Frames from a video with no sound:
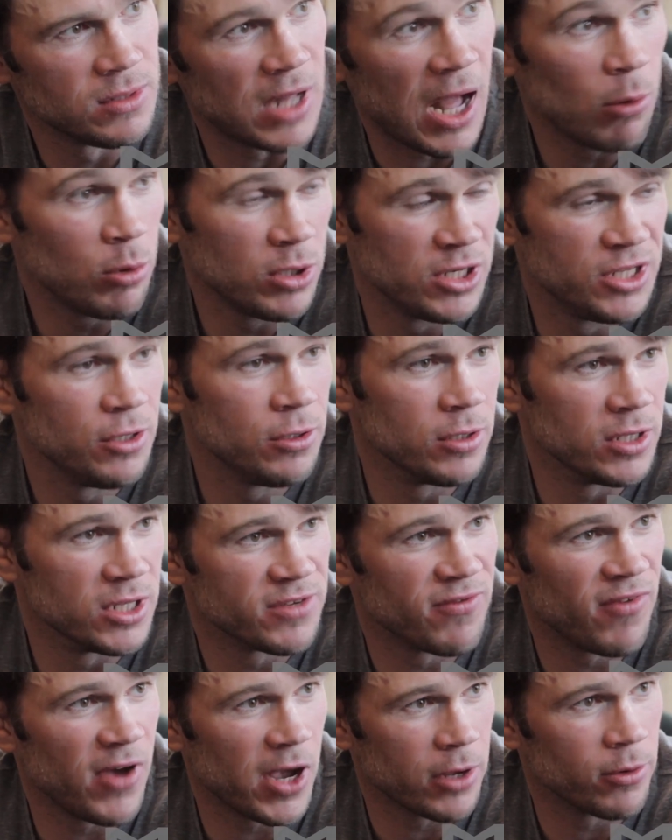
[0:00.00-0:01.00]
I would do
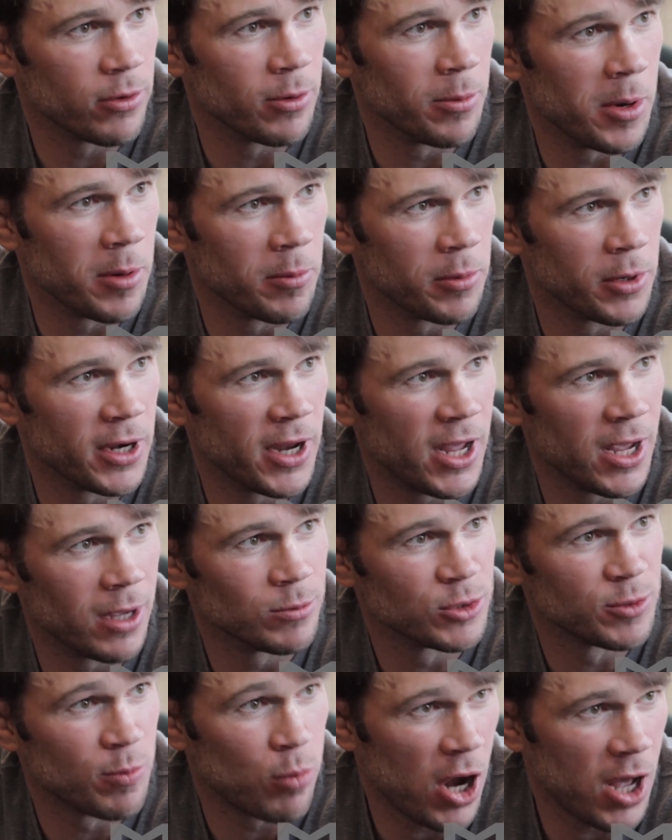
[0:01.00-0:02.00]
this if I could remember
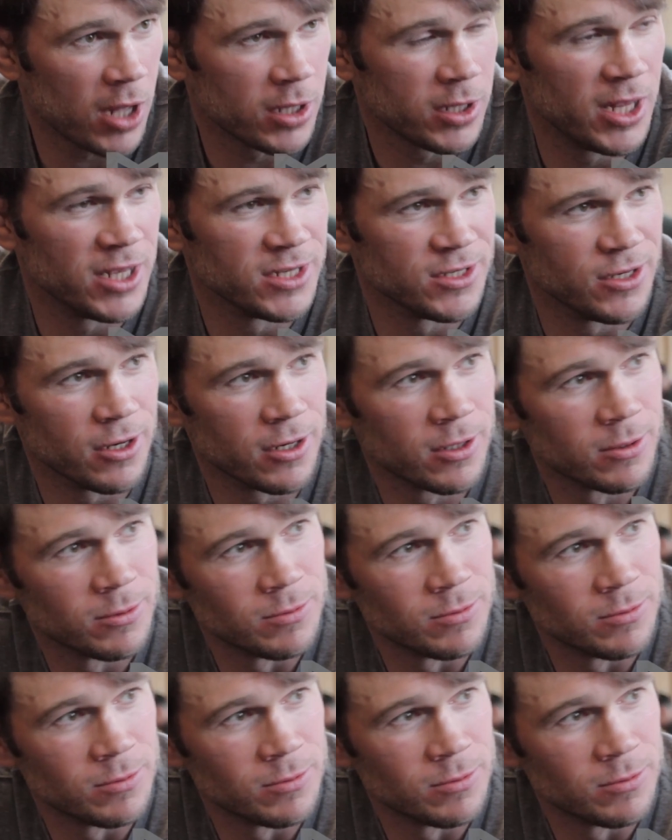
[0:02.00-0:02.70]
names. Brock Lesnar.